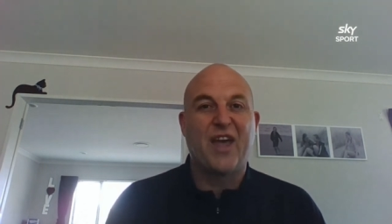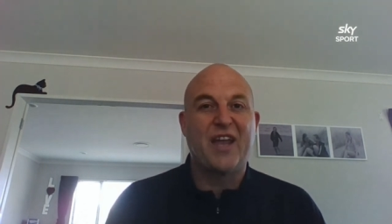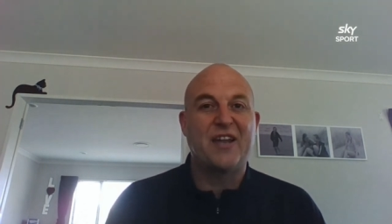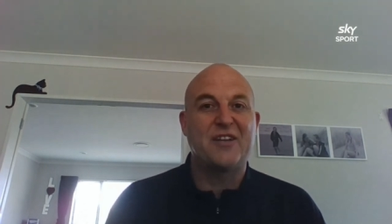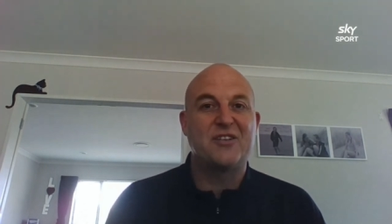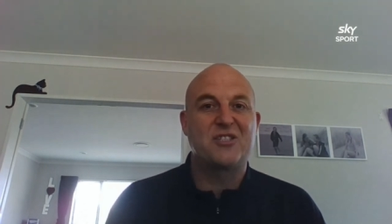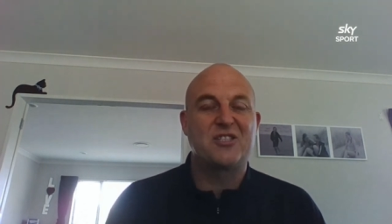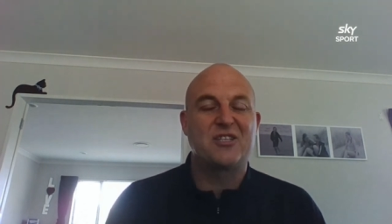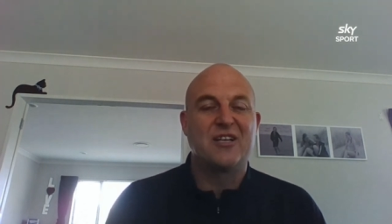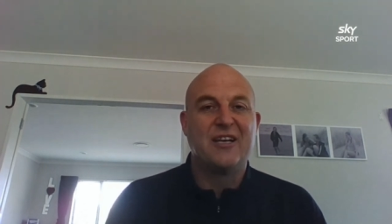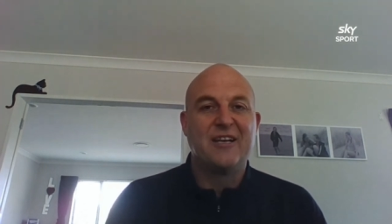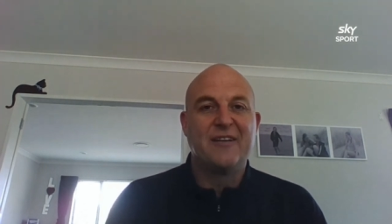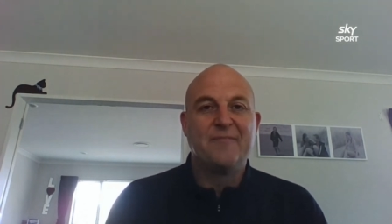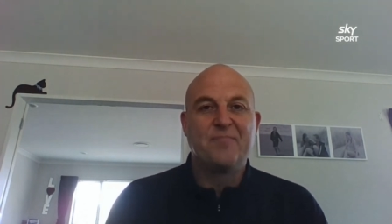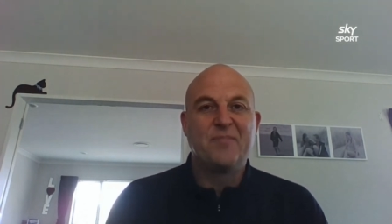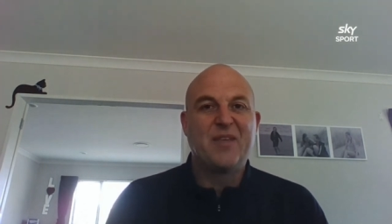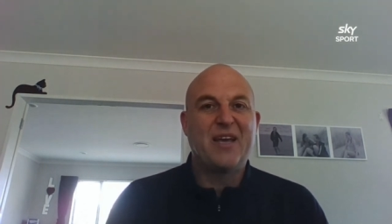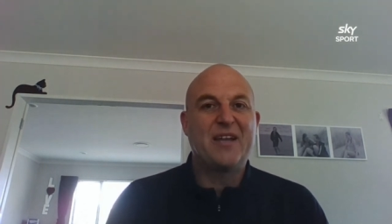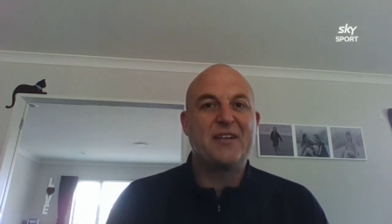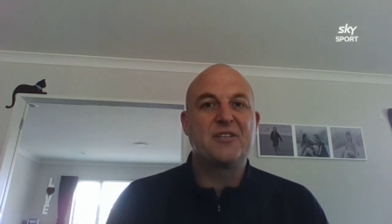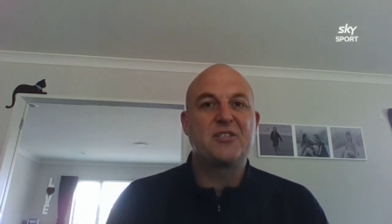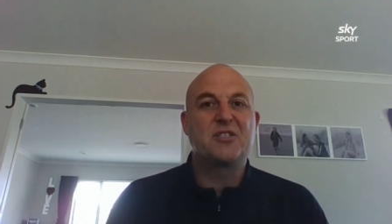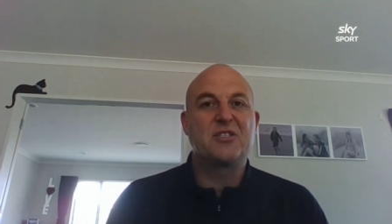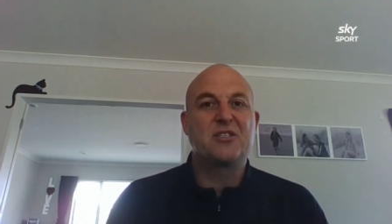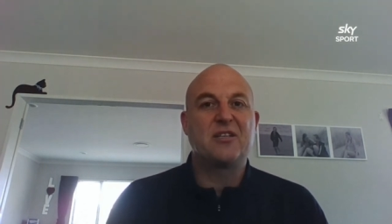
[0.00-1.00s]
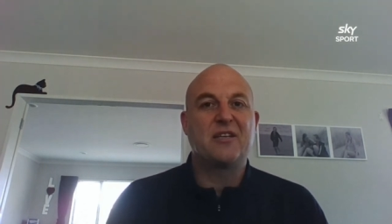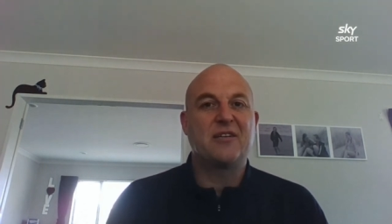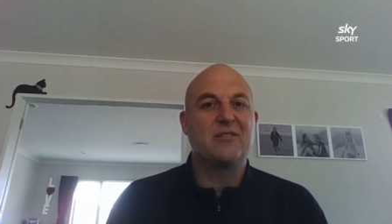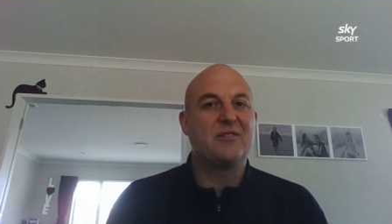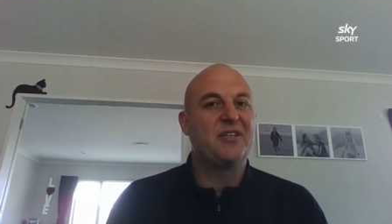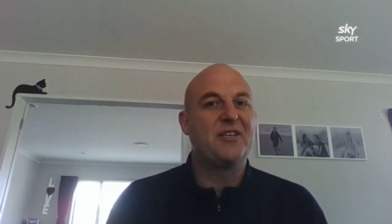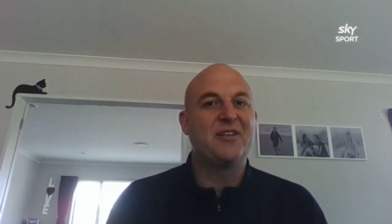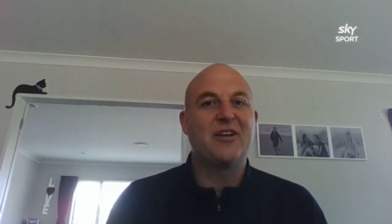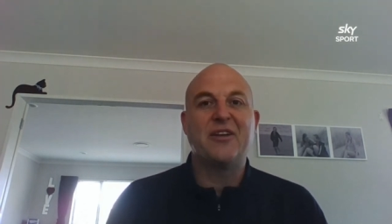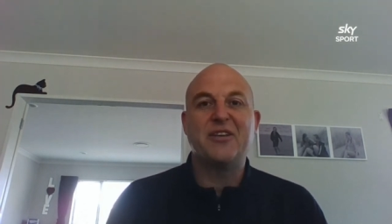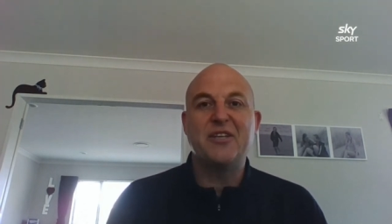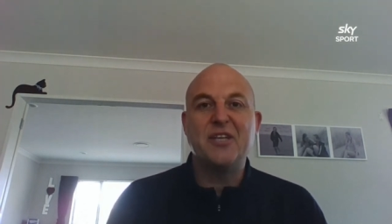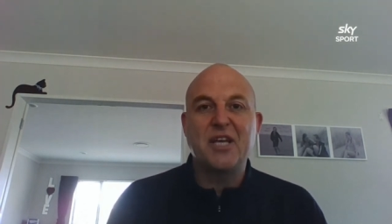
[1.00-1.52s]
That is that is
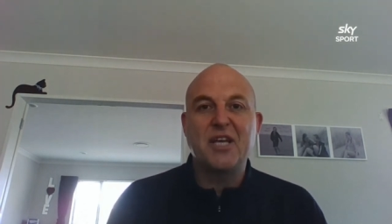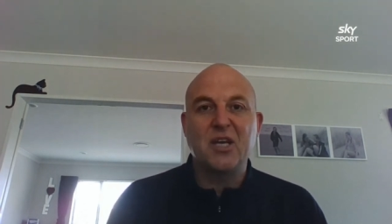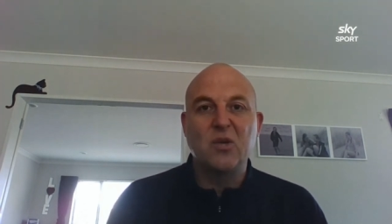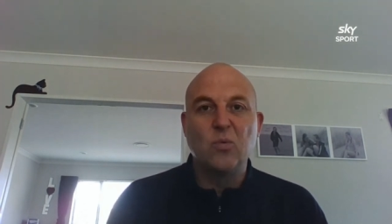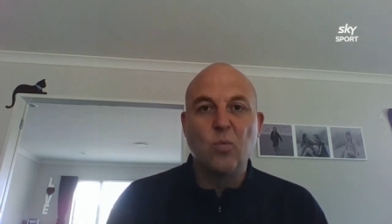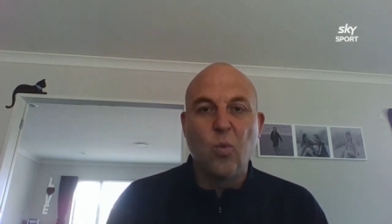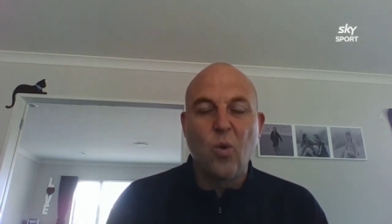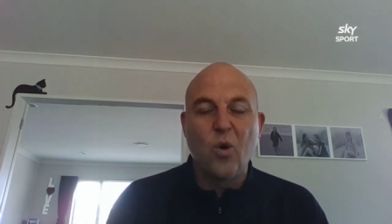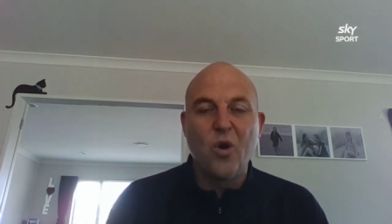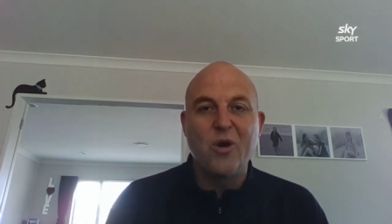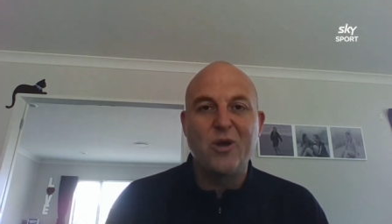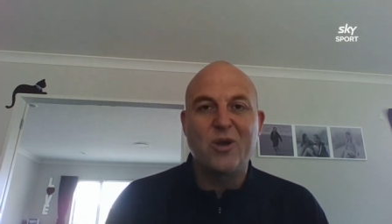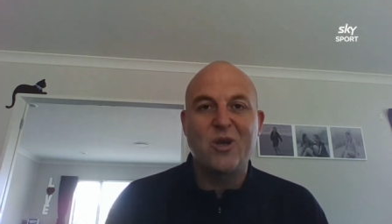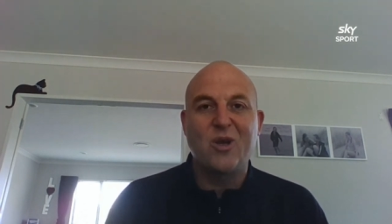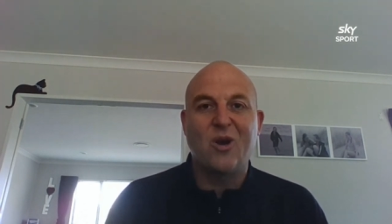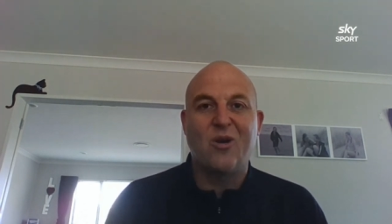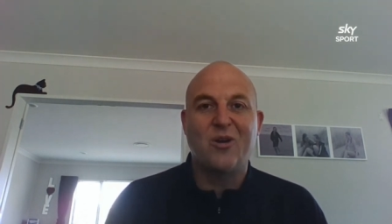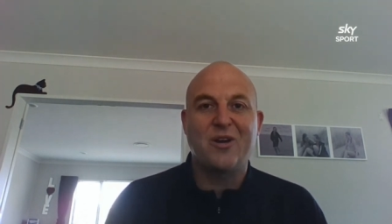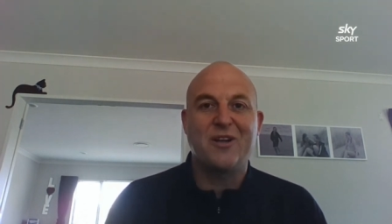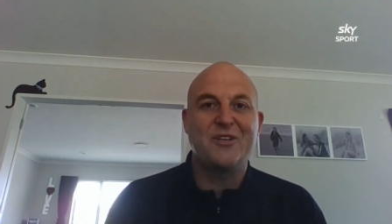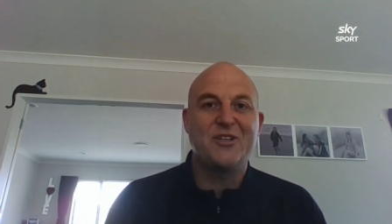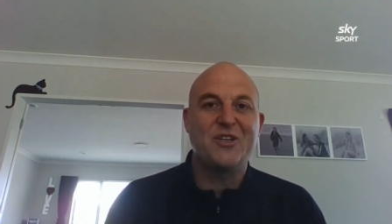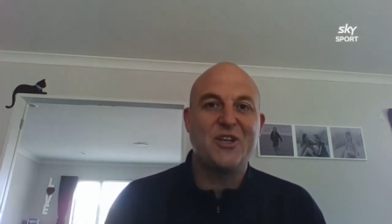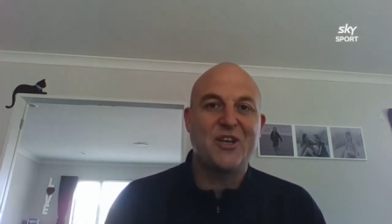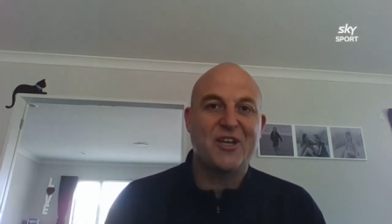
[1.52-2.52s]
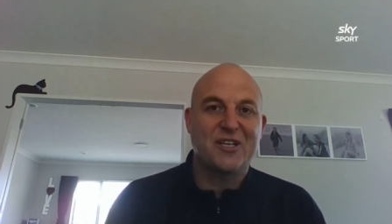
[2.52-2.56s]
you know you can work on it.